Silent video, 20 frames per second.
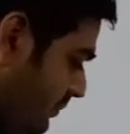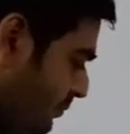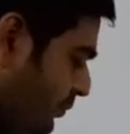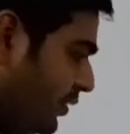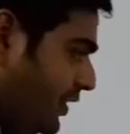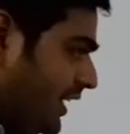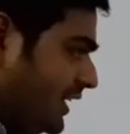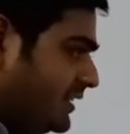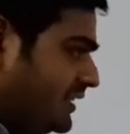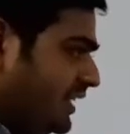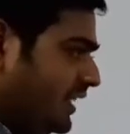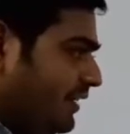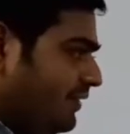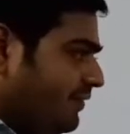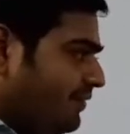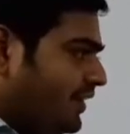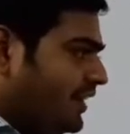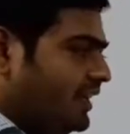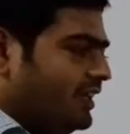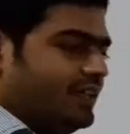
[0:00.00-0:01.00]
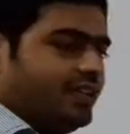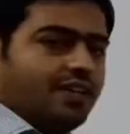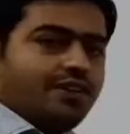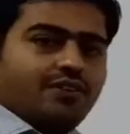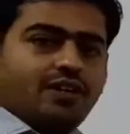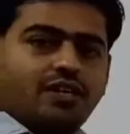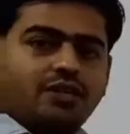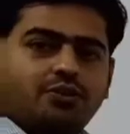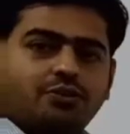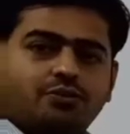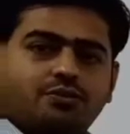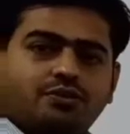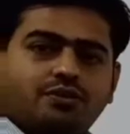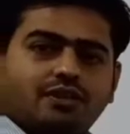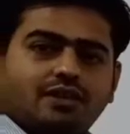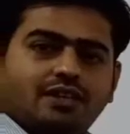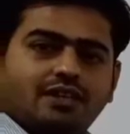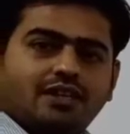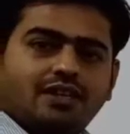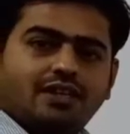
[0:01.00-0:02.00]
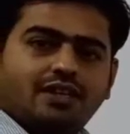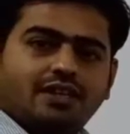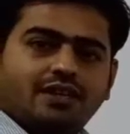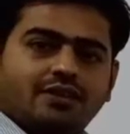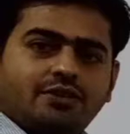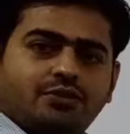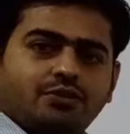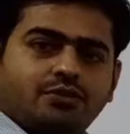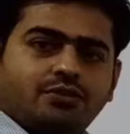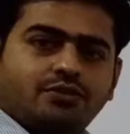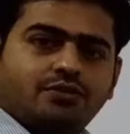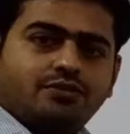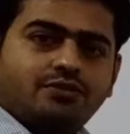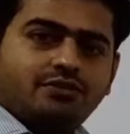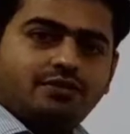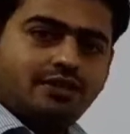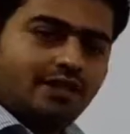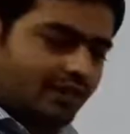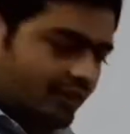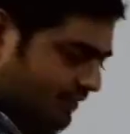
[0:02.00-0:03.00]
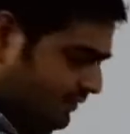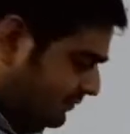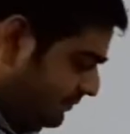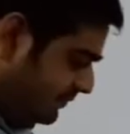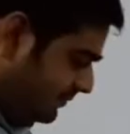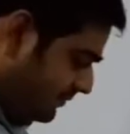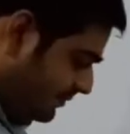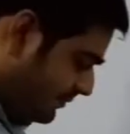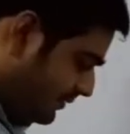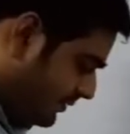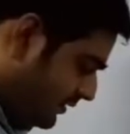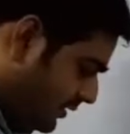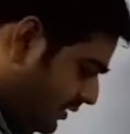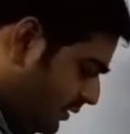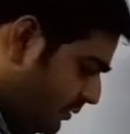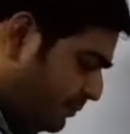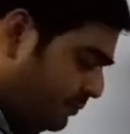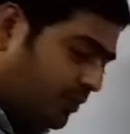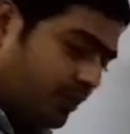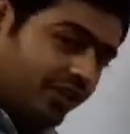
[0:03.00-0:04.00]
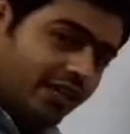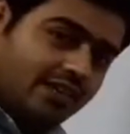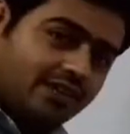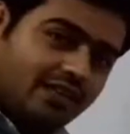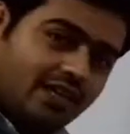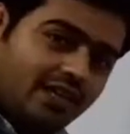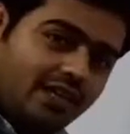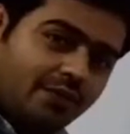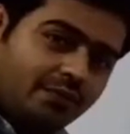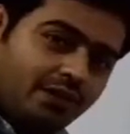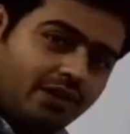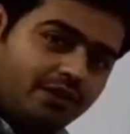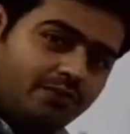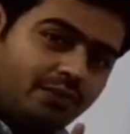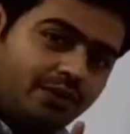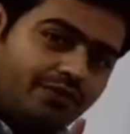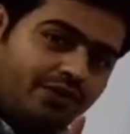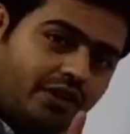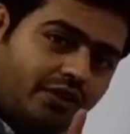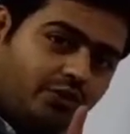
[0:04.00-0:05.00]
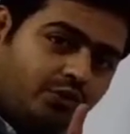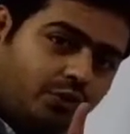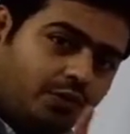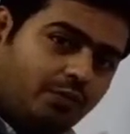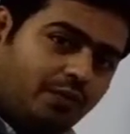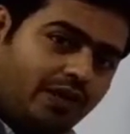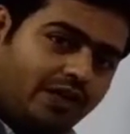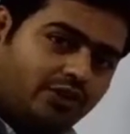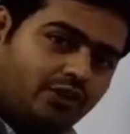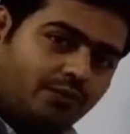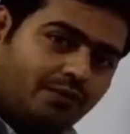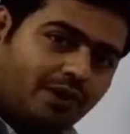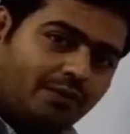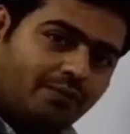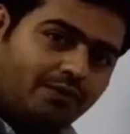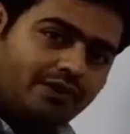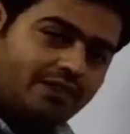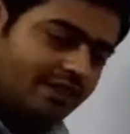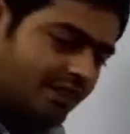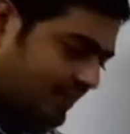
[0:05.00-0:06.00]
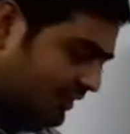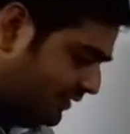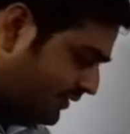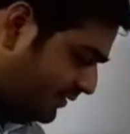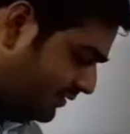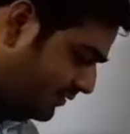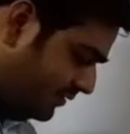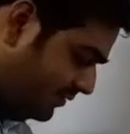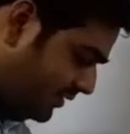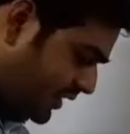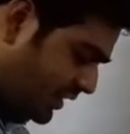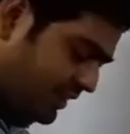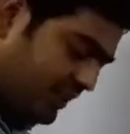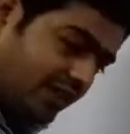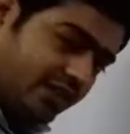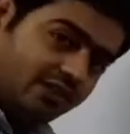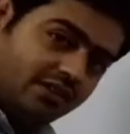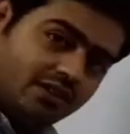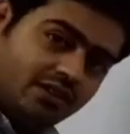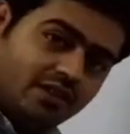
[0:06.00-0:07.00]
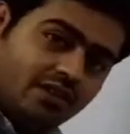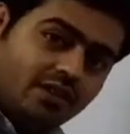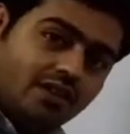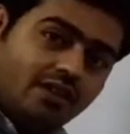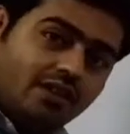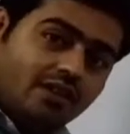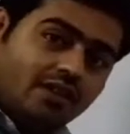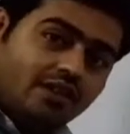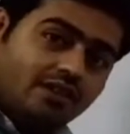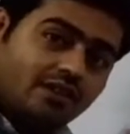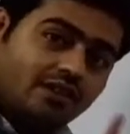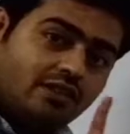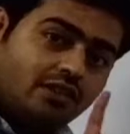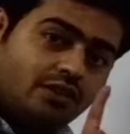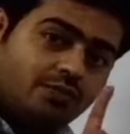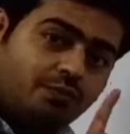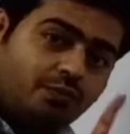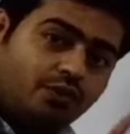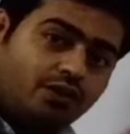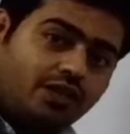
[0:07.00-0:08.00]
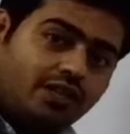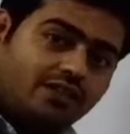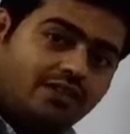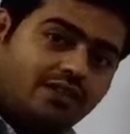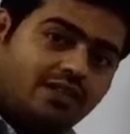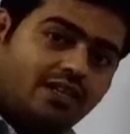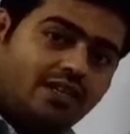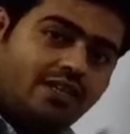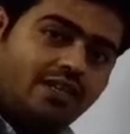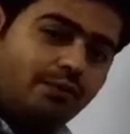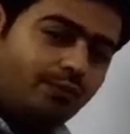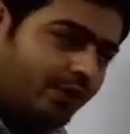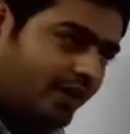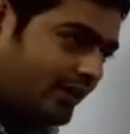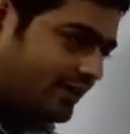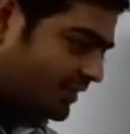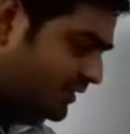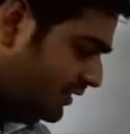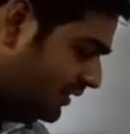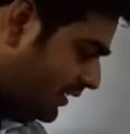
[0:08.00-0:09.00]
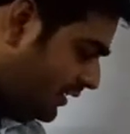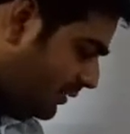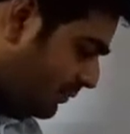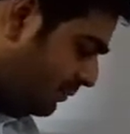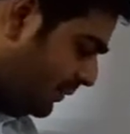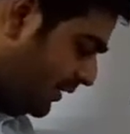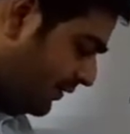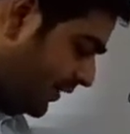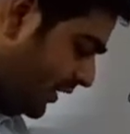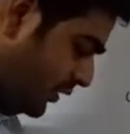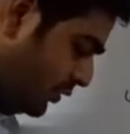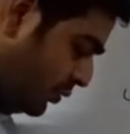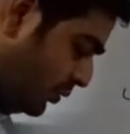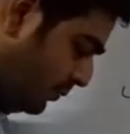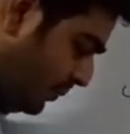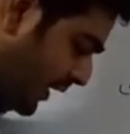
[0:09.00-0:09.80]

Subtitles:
potential V is equal to E into D. Potential difference between two plates of capacitor. What is this? This is potential difference between two